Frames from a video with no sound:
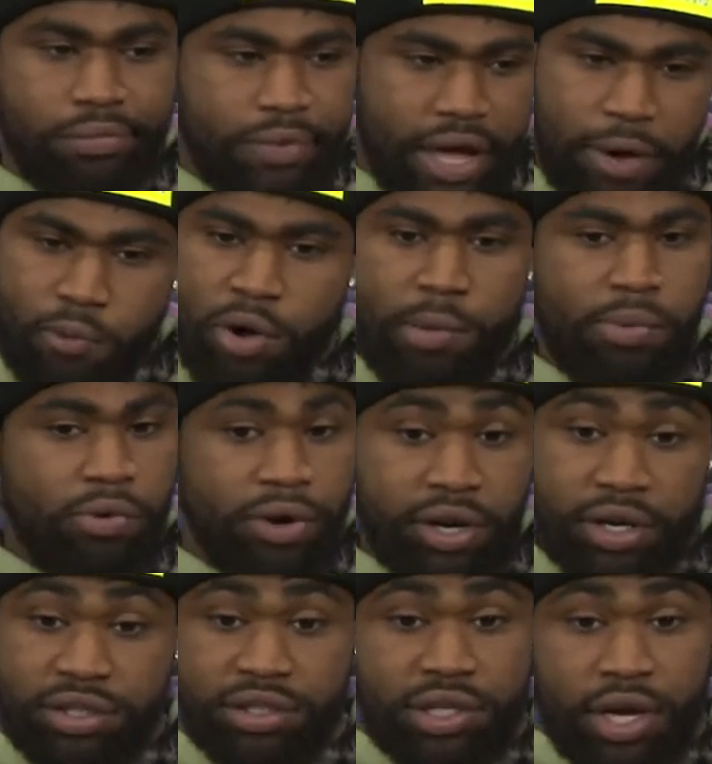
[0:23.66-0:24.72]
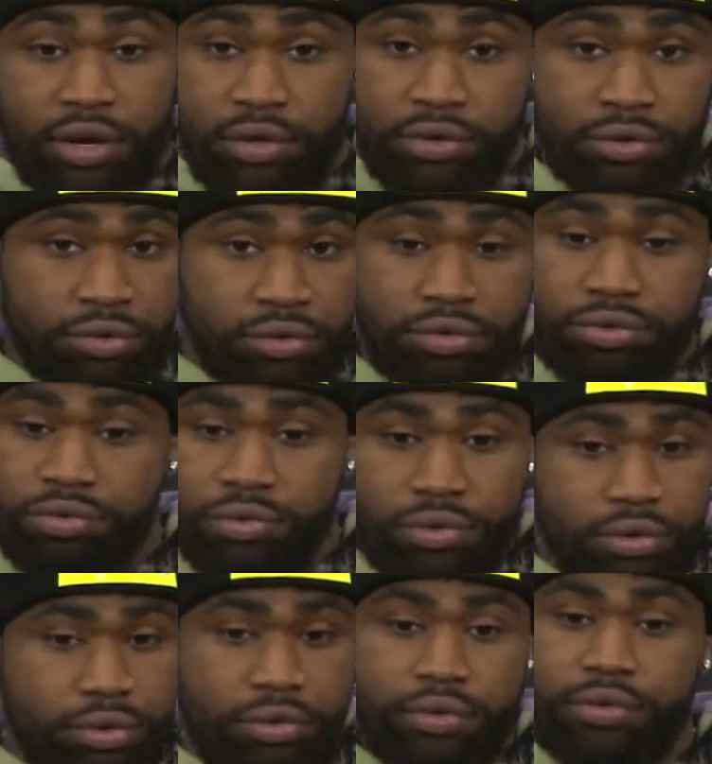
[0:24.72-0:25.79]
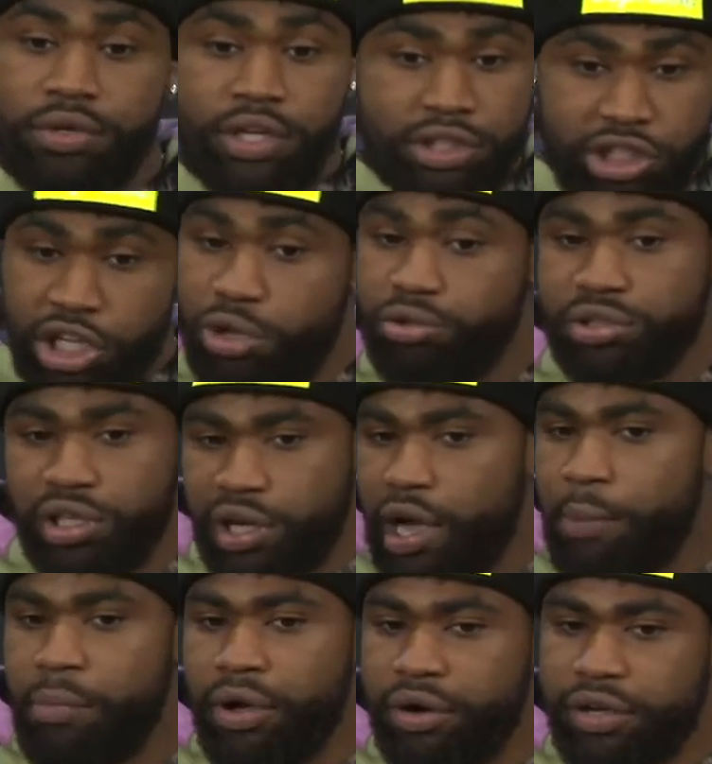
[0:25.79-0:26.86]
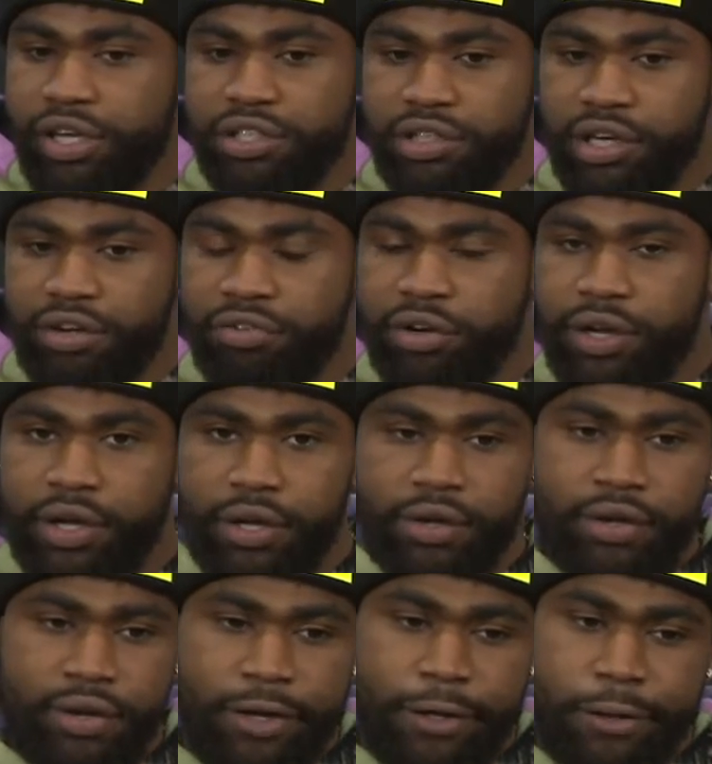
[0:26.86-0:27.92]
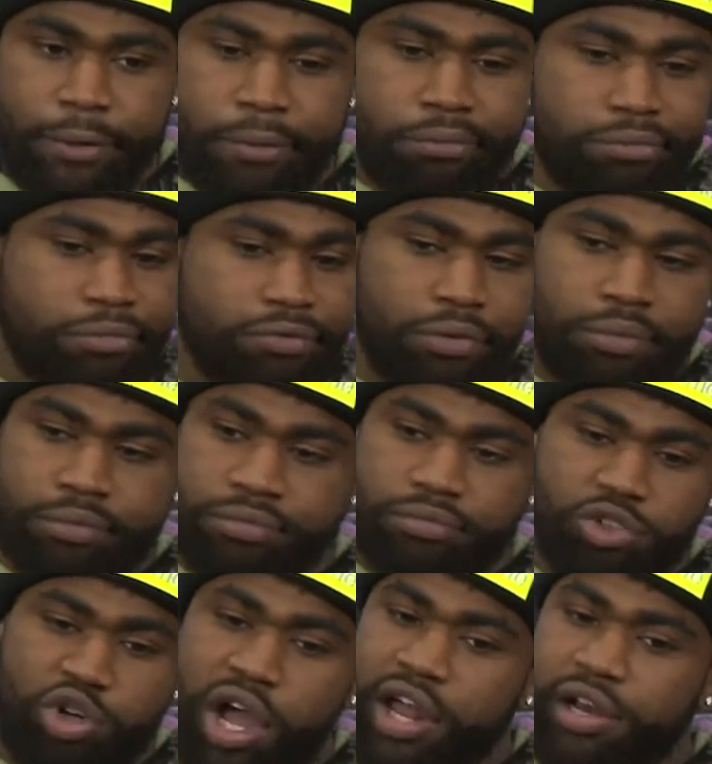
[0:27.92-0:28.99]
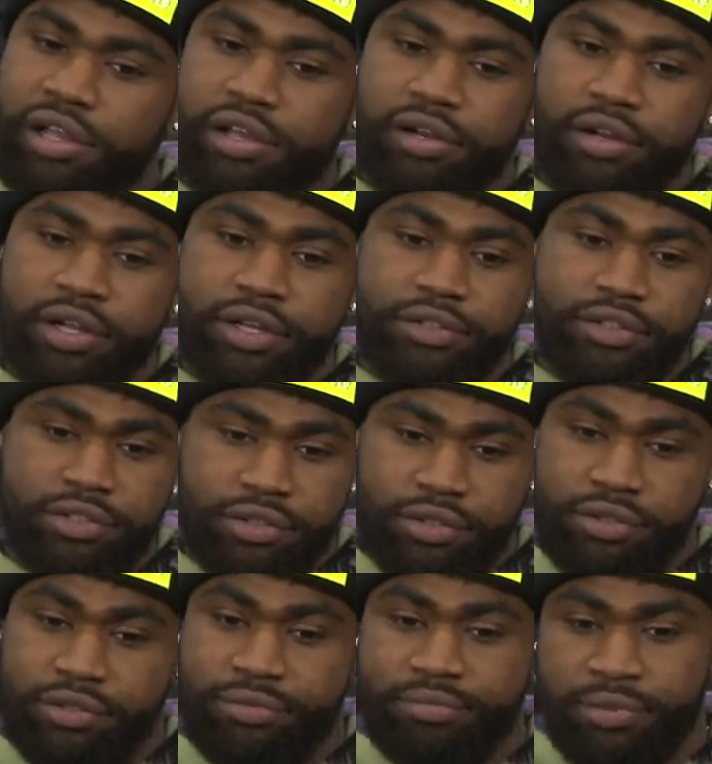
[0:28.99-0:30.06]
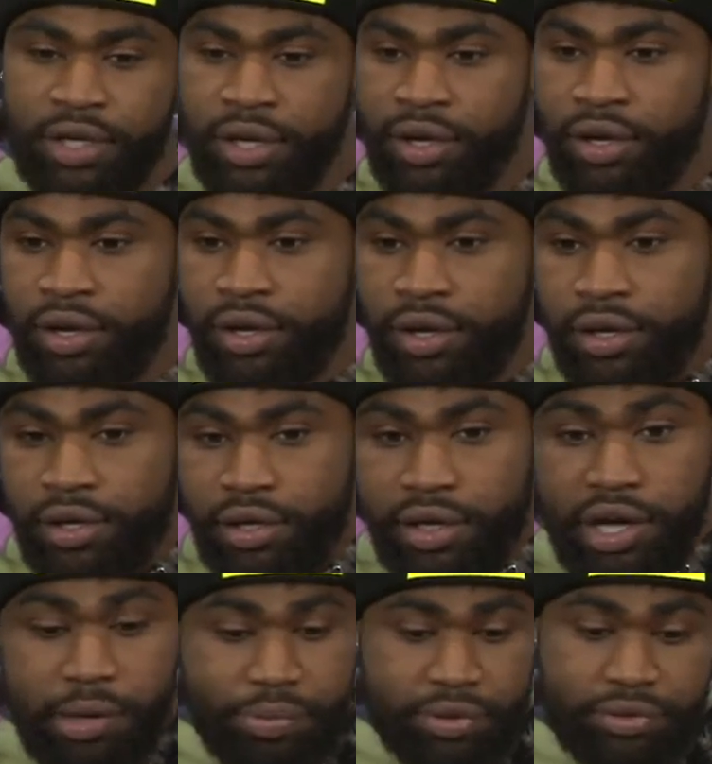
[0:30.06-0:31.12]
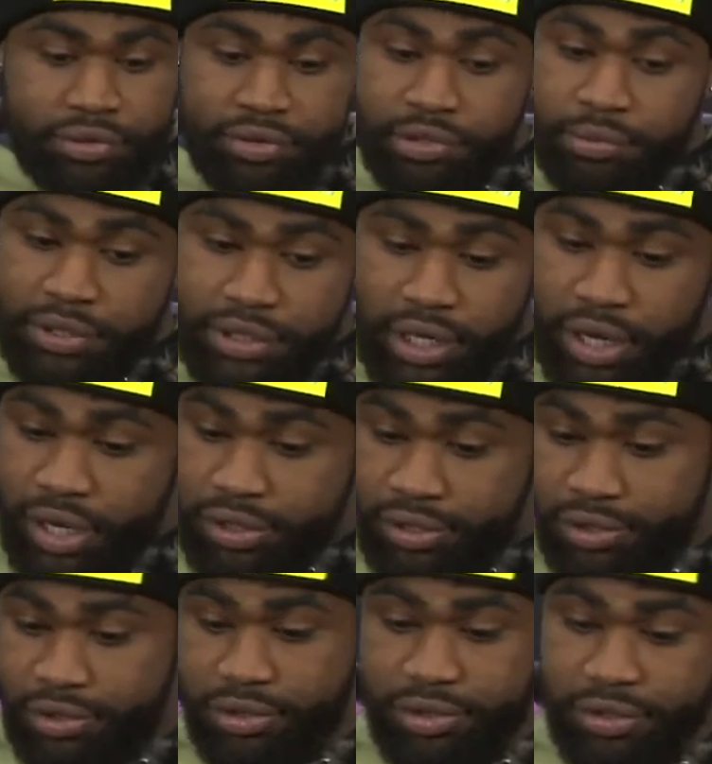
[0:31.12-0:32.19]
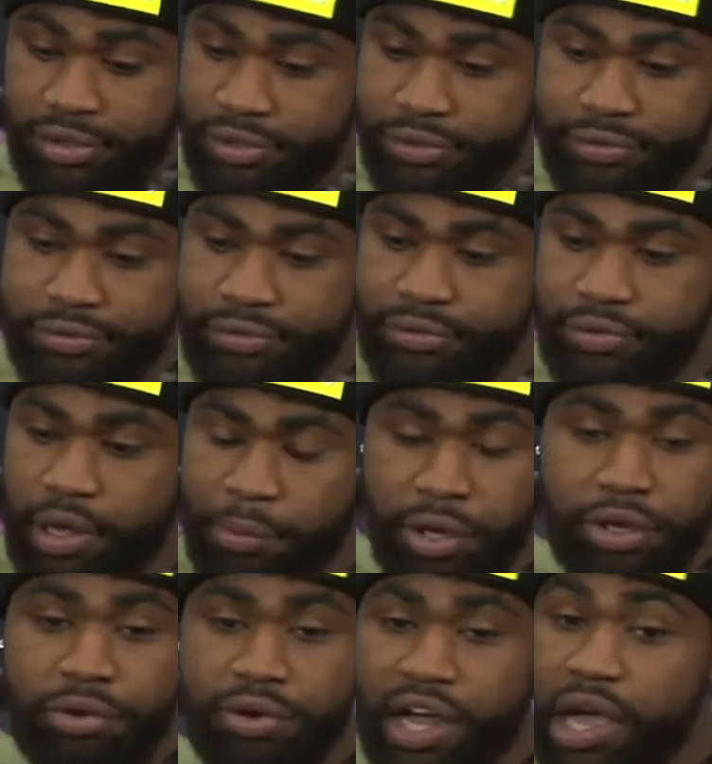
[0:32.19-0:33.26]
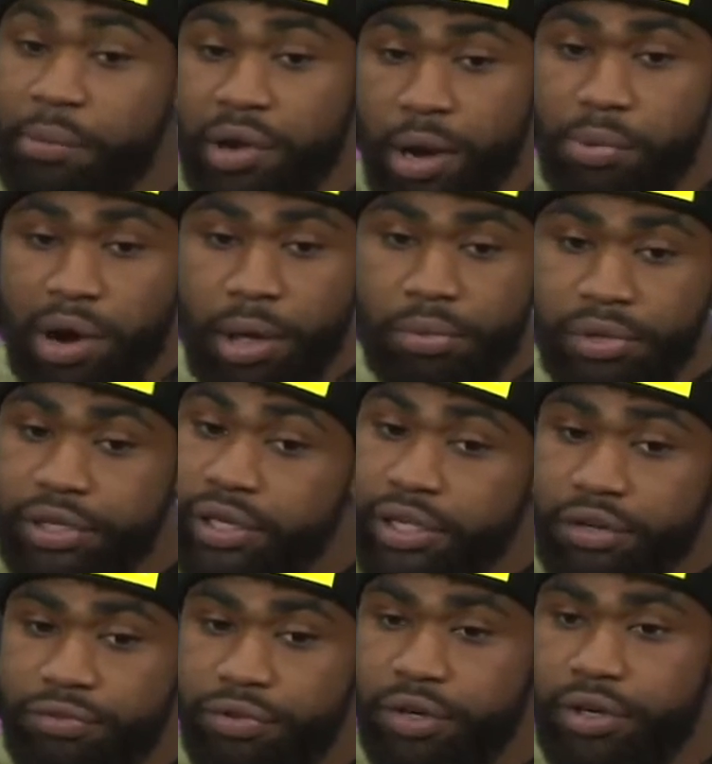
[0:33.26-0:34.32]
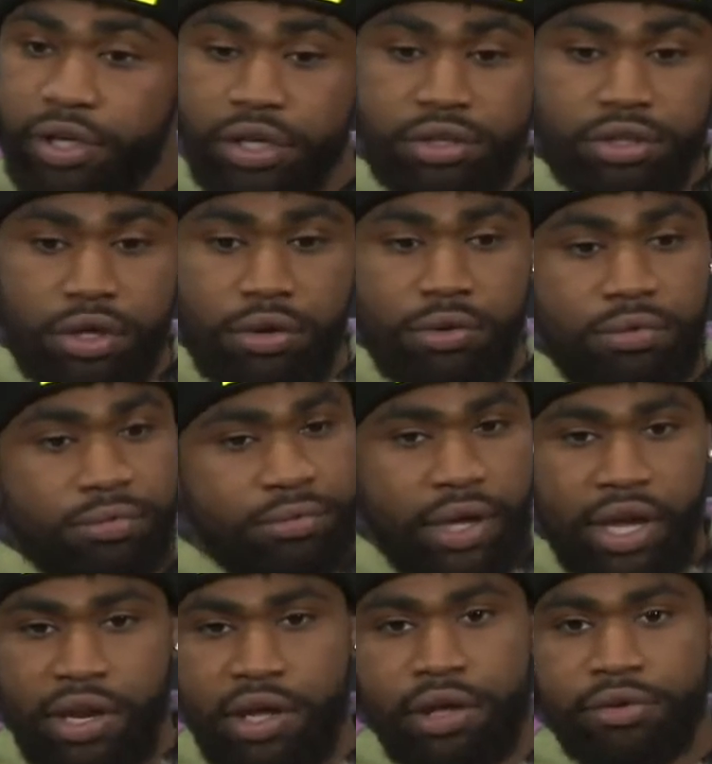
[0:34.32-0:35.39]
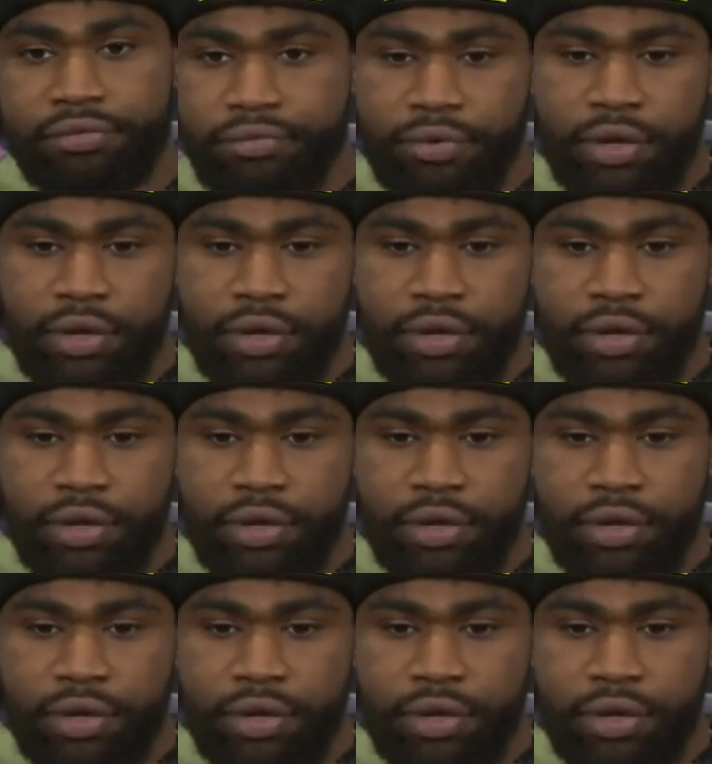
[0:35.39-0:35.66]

at one point, it just kind of continuously got better each and every day, from dry needling to cupping to massages to, I mean, you name it, I probably did it for the knee. So, and then